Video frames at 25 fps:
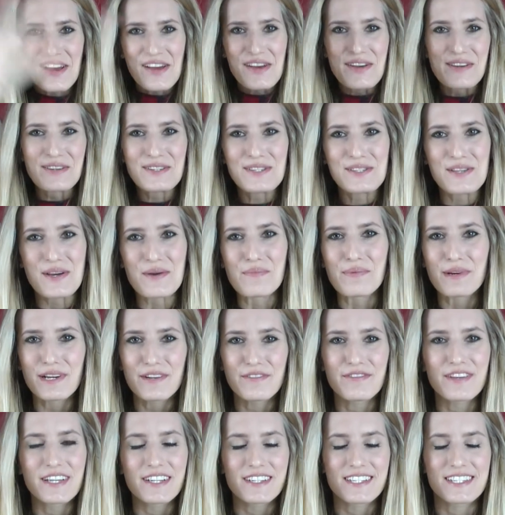Hello! So a
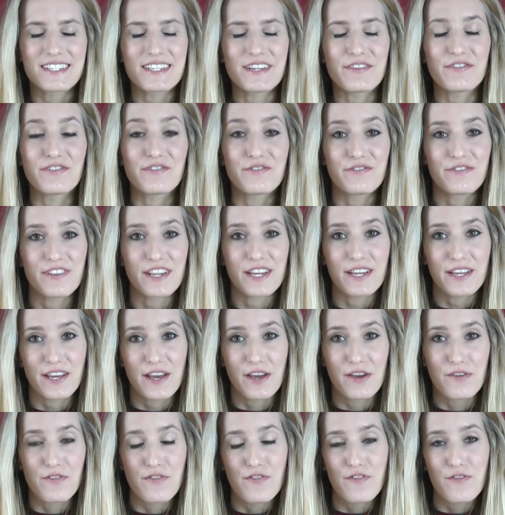bit of a different
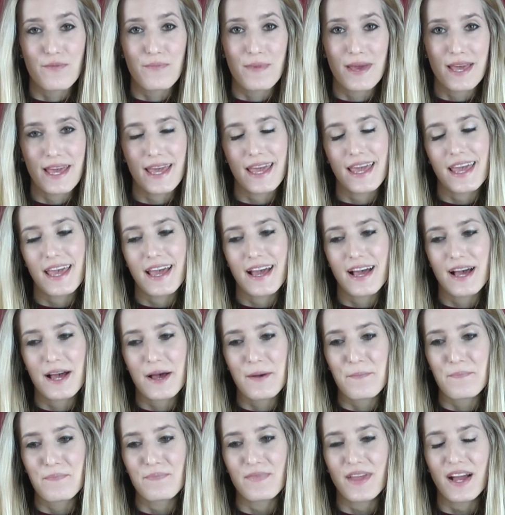video for me.
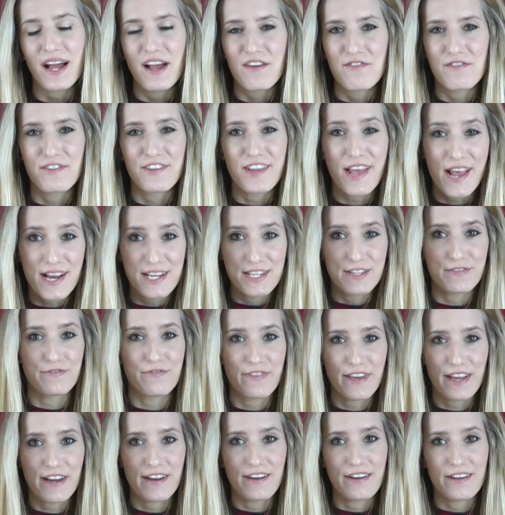I tend to
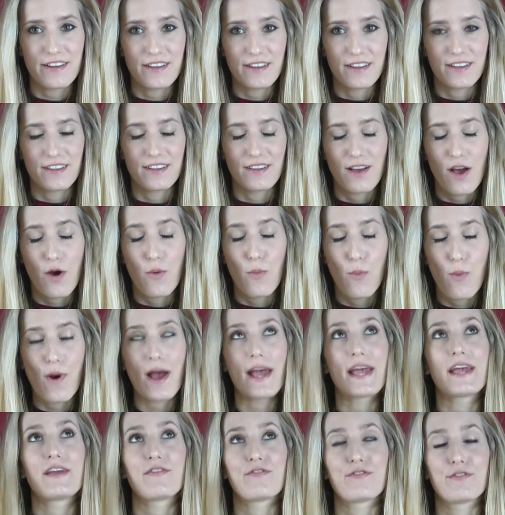veer
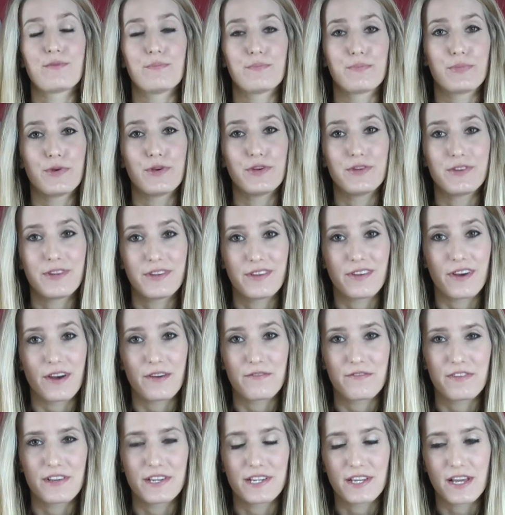away from beauty
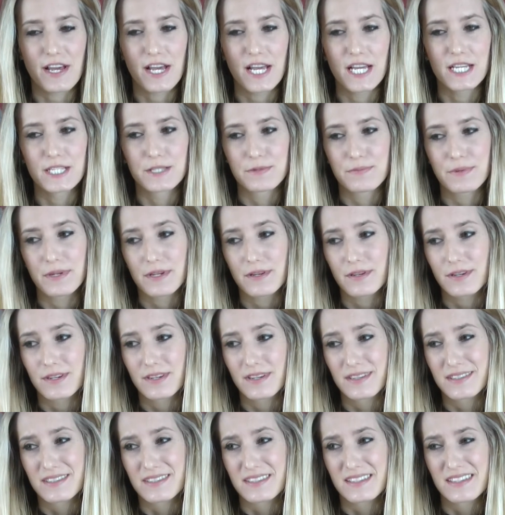type videos
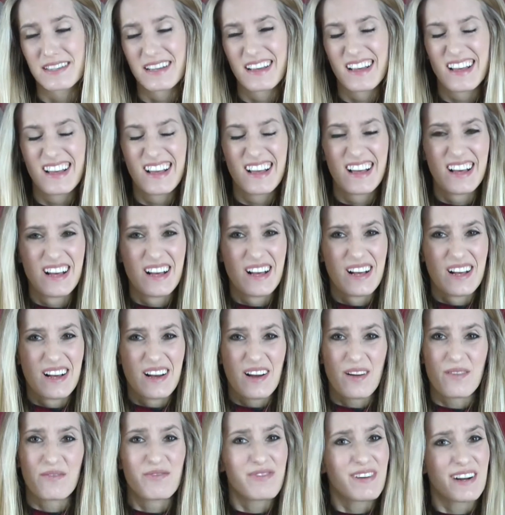because
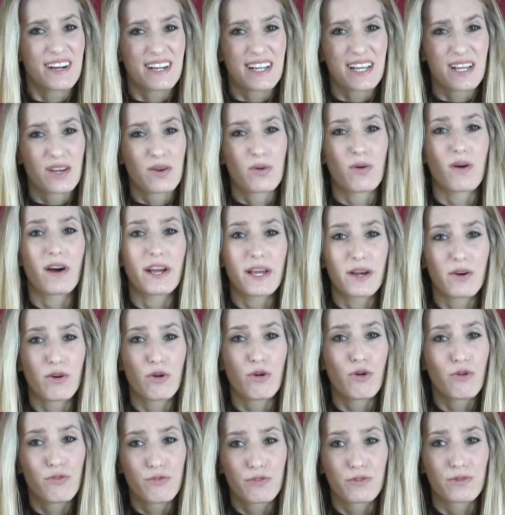I'm frankly quite
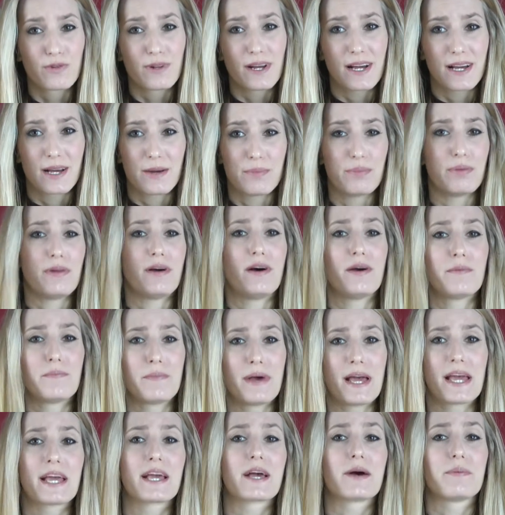awful at applying
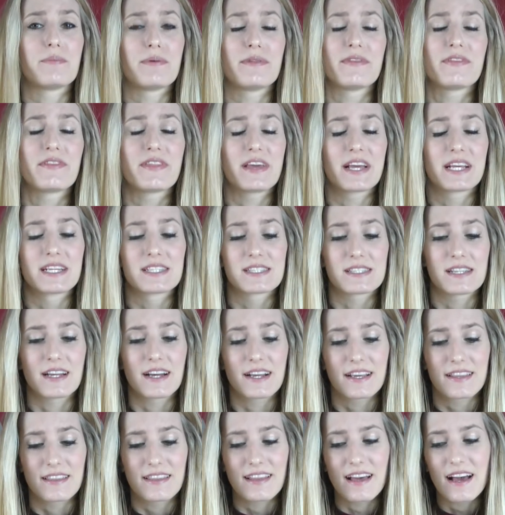makeup and things
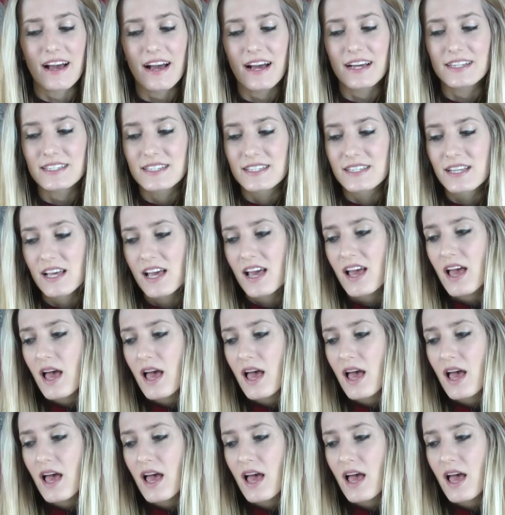like that.